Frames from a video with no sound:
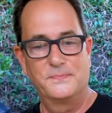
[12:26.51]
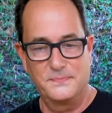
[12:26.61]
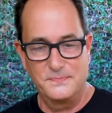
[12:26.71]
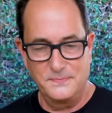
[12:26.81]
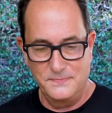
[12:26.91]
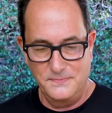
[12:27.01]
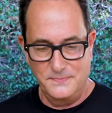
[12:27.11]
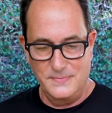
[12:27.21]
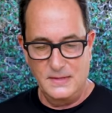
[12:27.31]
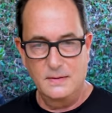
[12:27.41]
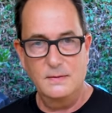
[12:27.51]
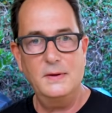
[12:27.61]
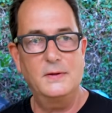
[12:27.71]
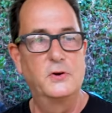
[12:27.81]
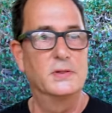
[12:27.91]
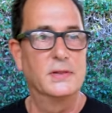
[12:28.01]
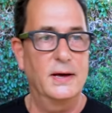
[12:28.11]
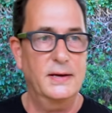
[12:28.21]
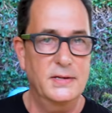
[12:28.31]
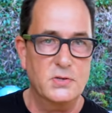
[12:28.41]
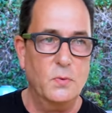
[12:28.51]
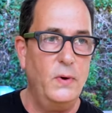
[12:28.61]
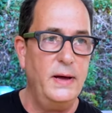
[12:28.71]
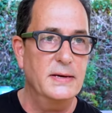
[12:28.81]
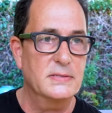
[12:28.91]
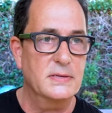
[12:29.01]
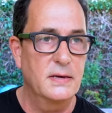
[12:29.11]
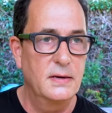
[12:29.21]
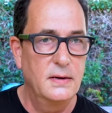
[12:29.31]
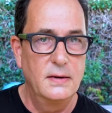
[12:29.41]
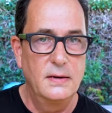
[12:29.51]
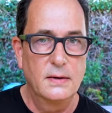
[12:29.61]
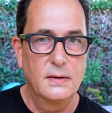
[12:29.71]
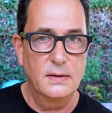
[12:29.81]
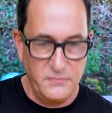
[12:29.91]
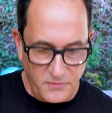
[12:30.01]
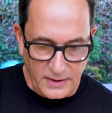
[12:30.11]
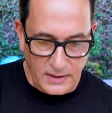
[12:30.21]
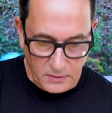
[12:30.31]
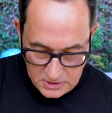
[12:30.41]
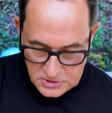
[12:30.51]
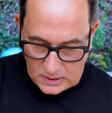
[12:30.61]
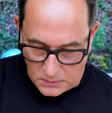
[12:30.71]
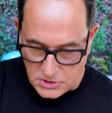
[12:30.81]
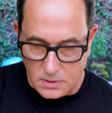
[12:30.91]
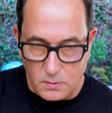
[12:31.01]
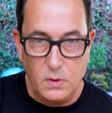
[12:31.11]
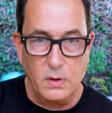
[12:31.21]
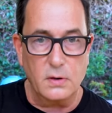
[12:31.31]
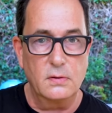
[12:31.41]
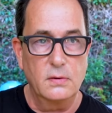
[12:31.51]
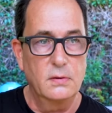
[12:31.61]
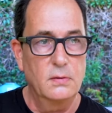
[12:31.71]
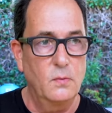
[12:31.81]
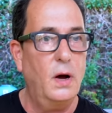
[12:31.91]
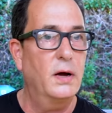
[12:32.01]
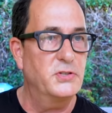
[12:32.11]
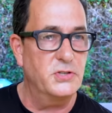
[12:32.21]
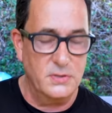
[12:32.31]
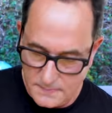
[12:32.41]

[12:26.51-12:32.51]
Good luck. I mean, good luck. How's it's that a whisk. Work out. Let's find out. Here's how it's going to work. Watch.